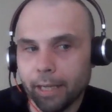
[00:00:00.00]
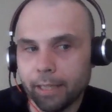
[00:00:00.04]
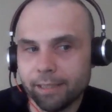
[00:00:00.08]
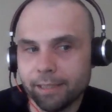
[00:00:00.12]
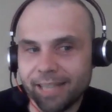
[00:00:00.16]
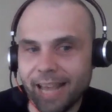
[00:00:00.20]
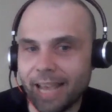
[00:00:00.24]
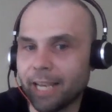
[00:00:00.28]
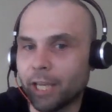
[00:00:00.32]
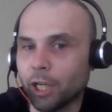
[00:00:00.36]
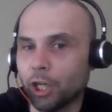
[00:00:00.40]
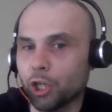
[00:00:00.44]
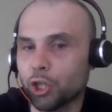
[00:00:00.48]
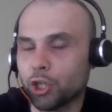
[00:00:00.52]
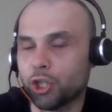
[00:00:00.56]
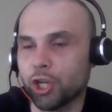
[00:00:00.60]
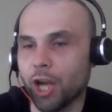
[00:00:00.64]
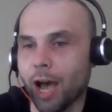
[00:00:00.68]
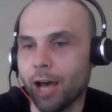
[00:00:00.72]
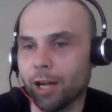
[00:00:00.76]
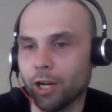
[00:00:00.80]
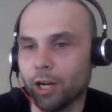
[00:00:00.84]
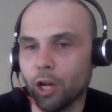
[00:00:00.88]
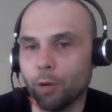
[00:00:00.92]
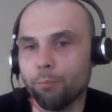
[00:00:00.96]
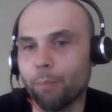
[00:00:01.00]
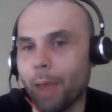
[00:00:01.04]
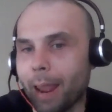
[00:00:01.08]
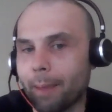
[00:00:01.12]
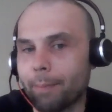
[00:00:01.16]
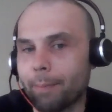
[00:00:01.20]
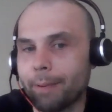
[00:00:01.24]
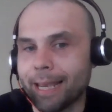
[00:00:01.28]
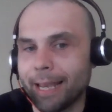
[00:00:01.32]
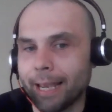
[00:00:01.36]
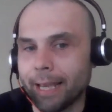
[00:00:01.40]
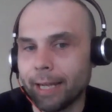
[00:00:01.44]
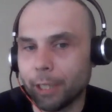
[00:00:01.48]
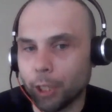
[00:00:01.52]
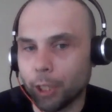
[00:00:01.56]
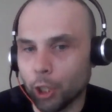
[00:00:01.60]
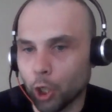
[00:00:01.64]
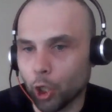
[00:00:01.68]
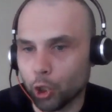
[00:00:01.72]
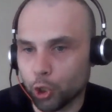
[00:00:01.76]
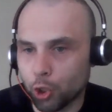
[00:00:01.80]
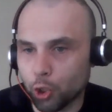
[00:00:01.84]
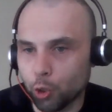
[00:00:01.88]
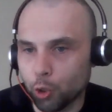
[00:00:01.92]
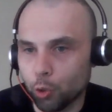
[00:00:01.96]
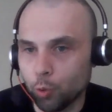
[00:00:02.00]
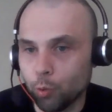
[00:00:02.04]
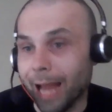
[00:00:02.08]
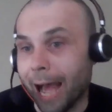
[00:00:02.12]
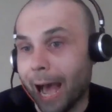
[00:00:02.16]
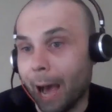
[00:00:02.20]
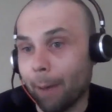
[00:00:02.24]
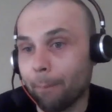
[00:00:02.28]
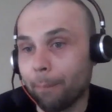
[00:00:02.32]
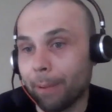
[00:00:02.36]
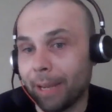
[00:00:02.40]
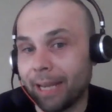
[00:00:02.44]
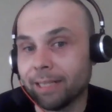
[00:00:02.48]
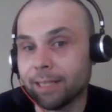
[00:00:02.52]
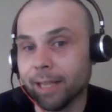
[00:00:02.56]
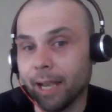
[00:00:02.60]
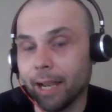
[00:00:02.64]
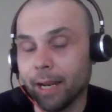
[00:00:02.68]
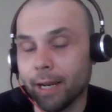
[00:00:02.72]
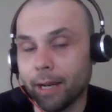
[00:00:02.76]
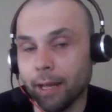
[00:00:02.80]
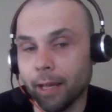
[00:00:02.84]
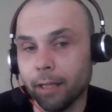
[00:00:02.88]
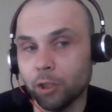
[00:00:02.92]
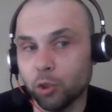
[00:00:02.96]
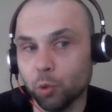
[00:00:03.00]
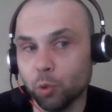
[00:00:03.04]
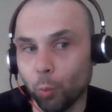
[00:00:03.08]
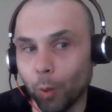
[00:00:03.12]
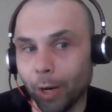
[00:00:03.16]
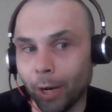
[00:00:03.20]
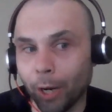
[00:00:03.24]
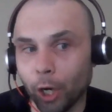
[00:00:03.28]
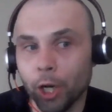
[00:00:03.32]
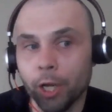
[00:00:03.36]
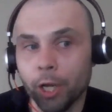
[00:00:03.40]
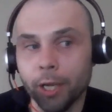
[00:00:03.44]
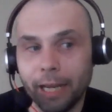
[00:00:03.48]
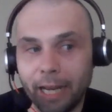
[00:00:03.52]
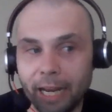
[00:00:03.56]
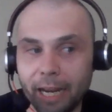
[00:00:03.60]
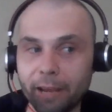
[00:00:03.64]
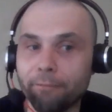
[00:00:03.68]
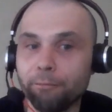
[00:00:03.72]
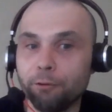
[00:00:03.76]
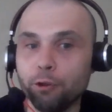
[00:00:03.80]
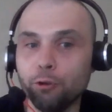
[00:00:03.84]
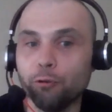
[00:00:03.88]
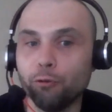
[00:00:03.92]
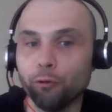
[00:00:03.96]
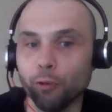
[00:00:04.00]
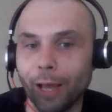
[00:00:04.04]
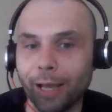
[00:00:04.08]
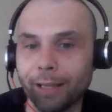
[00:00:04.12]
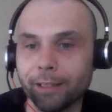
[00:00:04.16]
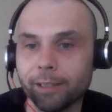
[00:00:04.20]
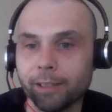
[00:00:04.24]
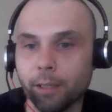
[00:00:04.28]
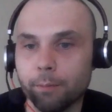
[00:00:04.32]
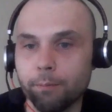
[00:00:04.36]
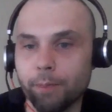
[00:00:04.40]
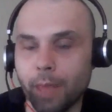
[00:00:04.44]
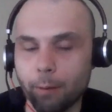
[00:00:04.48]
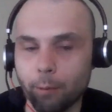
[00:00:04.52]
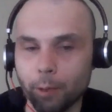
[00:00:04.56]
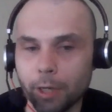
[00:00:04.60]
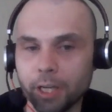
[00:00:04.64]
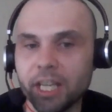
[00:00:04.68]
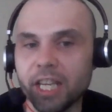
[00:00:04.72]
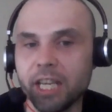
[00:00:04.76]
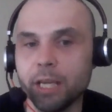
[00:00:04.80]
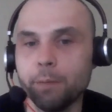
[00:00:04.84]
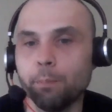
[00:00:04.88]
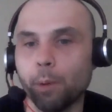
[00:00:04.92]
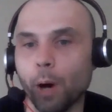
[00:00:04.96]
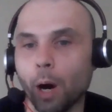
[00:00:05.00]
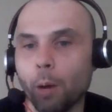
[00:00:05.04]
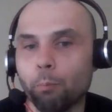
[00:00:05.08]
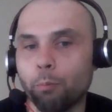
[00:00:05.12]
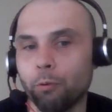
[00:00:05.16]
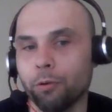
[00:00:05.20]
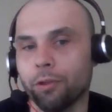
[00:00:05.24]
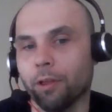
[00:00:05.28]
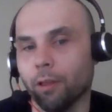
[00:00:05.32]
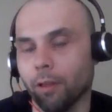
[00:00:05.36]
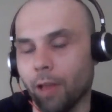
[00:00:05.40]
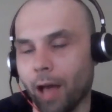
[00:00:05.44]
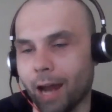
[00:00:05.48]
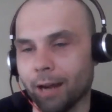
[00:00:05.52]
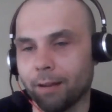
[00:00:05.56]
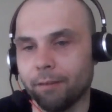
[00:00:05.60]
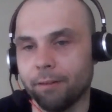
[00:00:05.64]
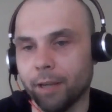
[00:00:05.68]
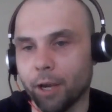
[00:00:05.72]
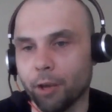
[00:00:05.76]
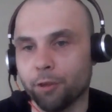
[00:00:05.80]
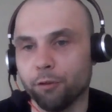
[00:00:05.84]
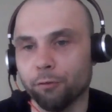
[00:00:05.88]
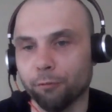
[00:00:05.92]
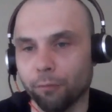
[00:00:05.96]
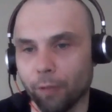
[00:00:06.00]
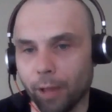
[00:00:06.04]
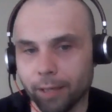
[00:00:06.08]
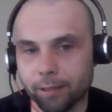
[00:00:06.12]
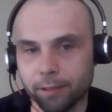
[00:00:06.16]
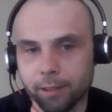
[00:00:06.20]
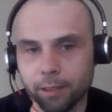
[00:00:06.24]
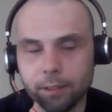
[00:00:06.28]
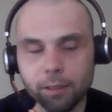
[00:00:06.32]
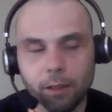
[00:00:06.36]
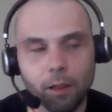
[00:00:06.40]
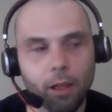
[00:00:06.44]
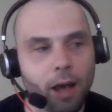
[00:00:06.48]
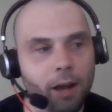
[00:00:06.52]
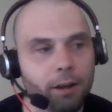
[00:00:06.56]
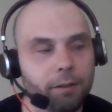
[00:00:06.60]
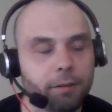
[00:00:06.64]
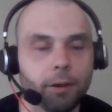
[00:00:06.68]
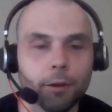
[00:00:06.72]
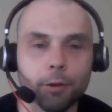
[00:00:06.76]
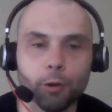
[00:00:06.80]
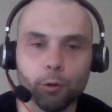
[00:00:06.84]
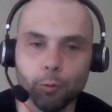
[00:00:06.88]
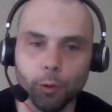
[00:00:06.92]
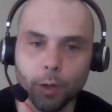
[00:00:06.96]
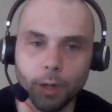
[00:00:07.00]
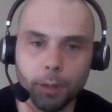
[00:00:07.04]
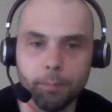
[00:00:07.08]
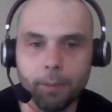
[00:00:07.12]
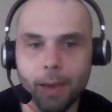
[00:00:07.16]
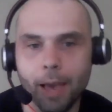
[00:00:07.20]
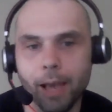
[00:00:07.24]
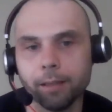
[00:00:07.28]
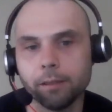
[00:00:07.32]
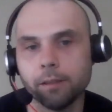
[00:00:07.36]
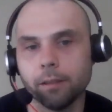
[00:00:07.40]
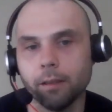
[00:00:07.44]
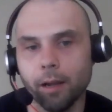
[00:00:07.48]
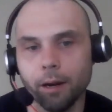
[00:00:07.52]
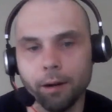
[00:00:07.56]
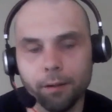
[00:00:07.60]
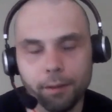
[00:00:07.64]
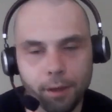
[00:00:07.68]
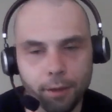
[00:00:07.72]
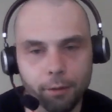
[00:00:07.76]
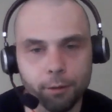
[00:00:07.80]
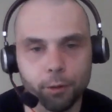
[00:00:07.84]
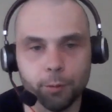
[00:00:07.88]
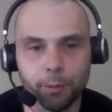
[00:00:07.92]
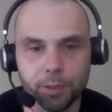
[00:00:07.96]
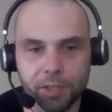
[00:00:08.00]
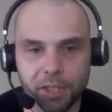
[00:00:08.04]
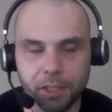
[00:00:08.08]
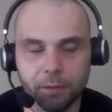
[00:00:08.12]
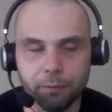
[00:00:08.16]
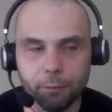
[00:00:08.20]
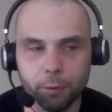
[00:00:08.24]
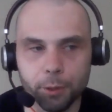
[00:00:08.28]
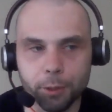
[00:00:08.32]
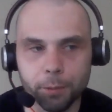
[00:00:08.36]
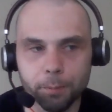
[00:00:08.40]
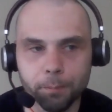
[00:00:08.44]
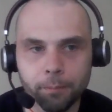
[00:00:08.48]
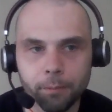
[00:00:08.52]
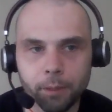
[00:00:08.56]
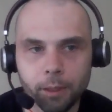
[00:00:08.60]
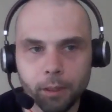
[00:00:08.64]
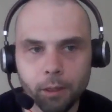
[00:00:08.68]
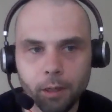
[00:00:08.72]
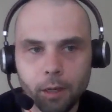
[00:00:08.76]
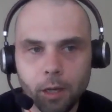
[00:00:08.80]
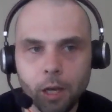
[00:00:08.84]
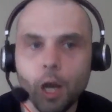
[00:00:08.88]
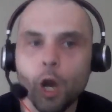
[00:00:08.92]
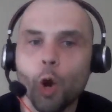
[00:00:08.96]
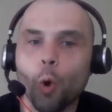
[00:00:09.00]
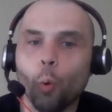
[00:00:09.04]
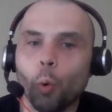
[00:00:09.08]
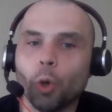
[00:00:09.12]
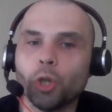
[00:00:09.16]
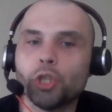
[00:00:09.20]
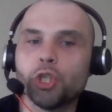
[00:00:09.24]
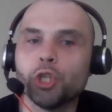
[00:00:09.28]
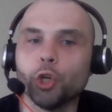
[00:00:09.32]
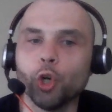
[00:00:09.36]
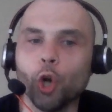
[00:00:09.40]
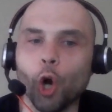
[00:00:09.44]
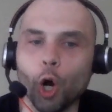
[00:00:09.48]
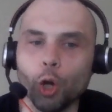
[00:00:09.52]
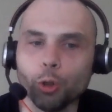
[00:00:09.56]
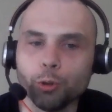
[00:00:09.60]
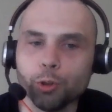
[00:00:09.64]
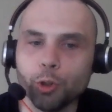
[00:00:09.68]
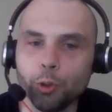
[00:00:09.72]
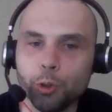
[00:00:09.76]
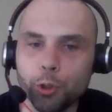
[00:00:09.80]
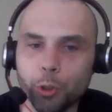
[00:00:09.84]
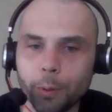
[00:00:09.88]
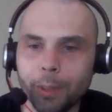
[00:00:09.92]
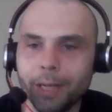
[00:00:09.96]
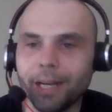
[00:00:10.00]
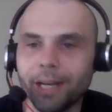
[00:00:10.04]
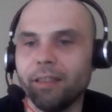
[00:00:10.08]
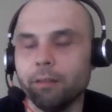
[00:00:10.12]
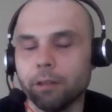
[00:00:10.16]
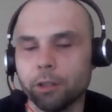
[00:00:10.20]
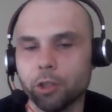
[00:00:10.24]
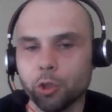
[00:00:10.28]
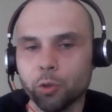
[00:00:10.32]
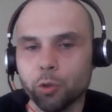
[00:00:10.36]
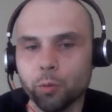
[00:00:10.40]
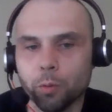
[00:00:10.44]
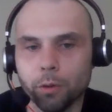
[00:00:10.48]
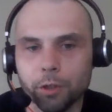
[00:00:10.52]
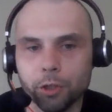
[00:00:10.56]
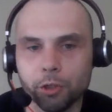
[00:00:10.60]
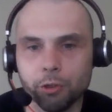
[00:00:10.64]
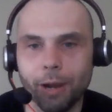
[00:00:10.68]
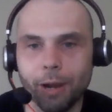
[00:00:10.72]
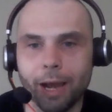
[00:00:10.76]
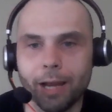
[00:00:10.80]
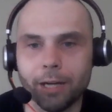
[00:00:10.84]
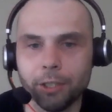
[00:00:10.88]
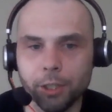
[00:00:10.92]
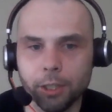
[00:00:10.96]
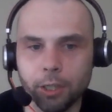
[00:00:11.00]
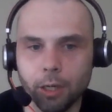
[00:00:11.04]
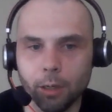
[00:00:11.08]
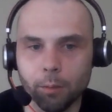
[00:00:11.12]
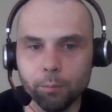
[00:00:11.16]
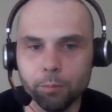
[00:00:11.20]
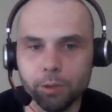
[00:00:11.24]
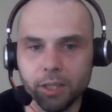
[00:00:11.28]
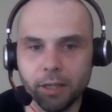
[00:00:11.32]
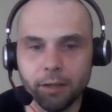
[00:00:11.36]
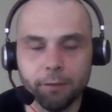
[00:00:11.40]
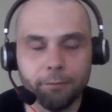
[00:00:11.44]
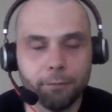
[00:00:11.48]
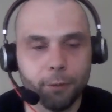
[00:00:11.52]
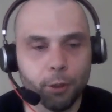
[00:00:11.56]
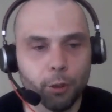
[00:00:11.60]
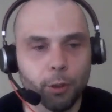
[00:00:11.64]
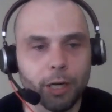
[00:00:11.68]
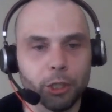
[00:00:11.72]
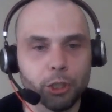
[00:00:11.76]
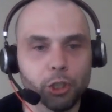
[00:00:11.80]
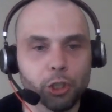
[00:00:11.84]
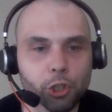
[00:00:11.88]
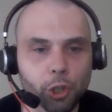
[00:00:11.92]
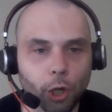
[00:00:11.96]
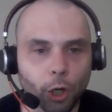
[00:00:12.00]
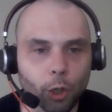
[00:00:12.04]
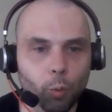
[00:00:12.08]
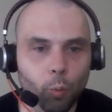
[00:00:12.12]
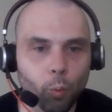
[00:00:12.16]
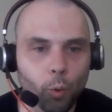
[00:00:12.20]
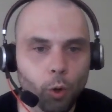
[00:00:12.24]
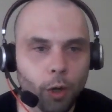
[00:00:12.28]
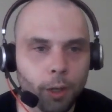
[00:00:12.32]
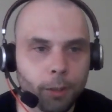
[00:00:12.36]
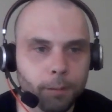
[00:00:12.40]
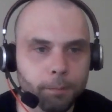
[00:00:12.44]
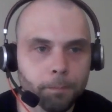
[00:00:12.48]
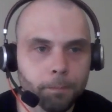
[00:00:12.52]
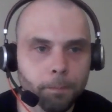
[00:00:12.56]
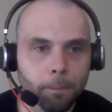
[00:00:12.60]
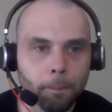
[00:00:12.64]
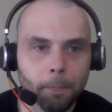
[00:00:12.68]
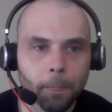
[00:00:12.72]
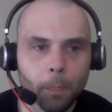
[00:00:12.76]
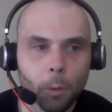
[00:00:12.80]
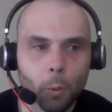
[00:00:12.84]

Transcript: is taking a shot on maybe hitting on 2 top 8 tight ends, where if you flexed them, they would keep up with a lot of the other flexes, a lot of the other running backs, a lot of the other receivers. What you're also doing, and this is where the strategy comes in, if you're in a start 1